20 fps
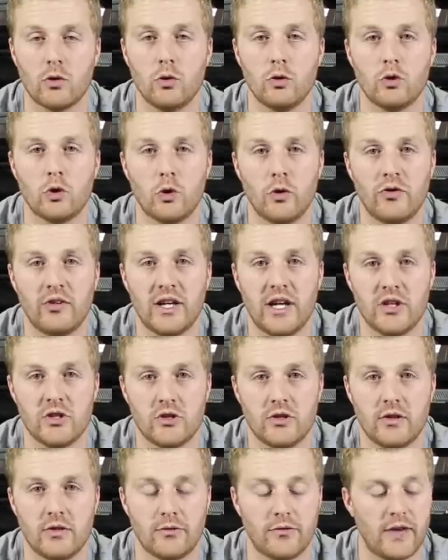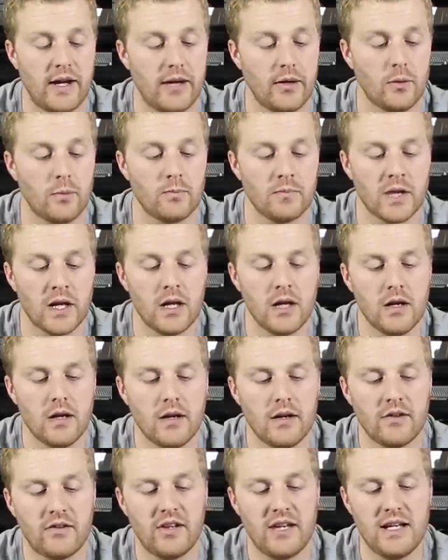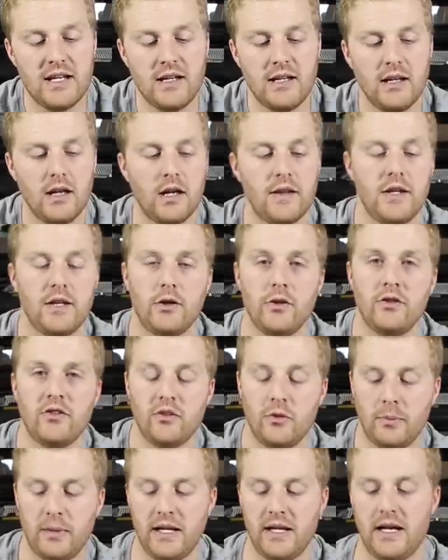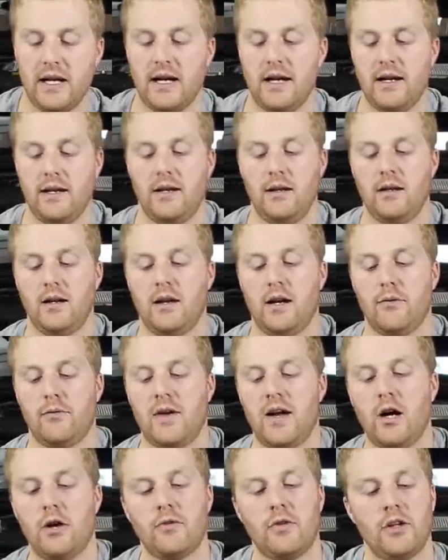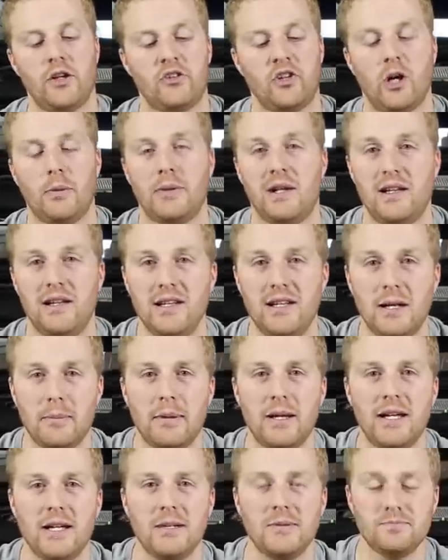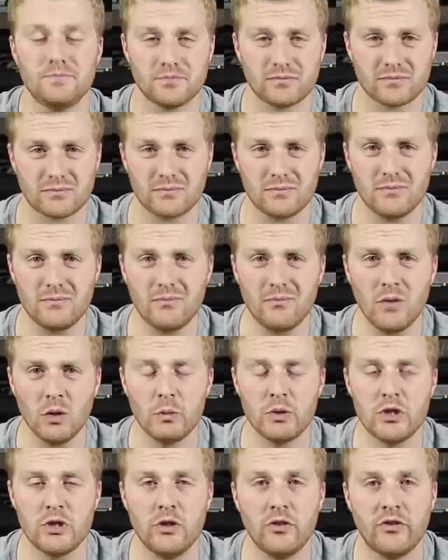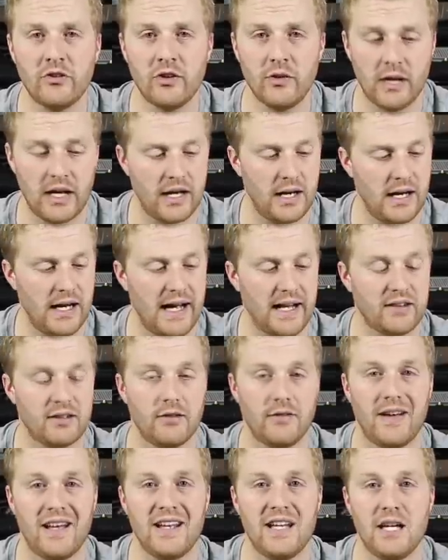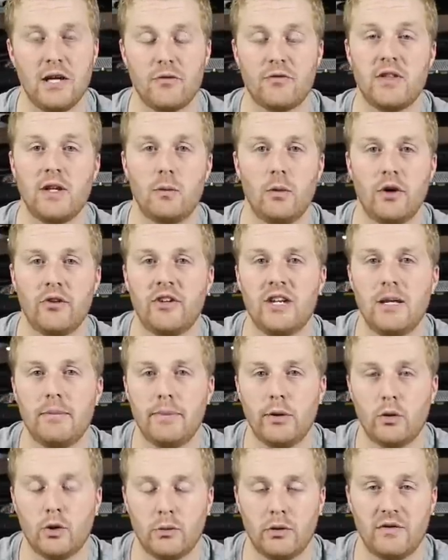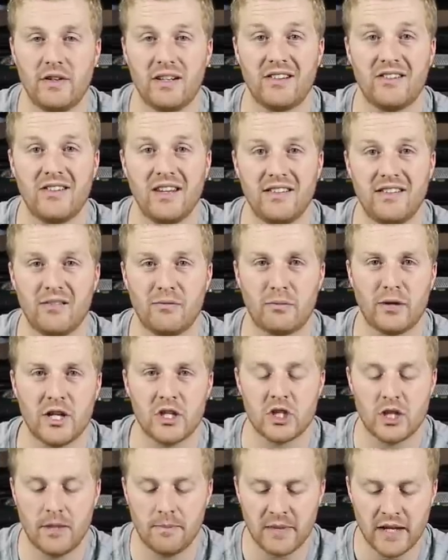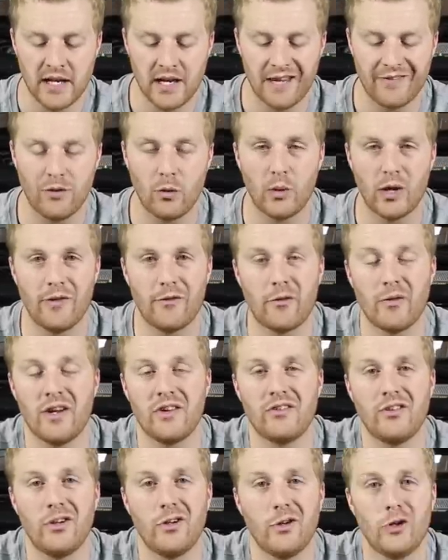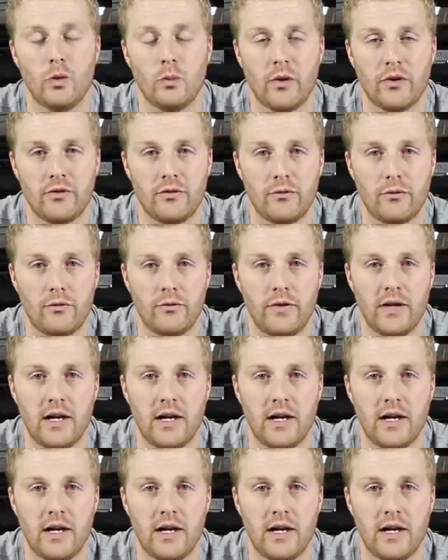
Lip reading: could cause your engine to fail. So in here there used to be a valve on the top of the lid up here, which used to activate if there was any buildup of excessive pressure, for whatever reason the unit wasn't